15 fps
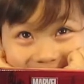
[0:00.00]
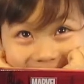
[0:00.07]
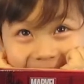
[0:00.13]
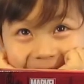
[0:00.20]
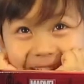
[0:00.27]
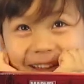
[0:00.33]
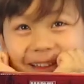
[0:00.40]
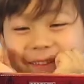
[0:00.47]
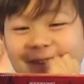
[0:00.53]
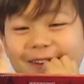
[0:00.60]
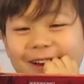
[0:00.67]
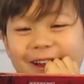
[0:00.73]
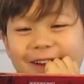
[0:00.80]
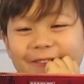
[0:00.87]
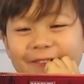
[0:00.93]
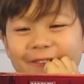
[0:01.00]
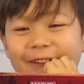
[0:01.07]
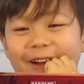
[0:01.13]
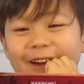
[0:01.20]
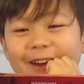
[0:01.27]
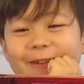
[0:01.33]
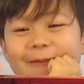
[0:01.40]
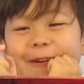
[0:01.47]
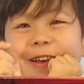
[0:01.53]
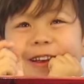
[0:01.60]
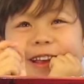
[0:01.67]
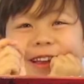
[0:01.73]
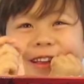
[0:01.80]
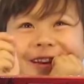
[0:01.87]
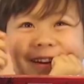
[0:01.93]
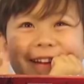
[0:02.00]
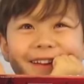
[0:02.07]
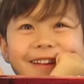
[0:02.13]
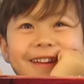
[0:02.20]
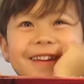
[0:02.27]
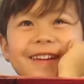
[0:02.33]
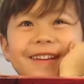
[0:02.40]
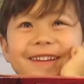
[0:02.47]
that is that funny what they did.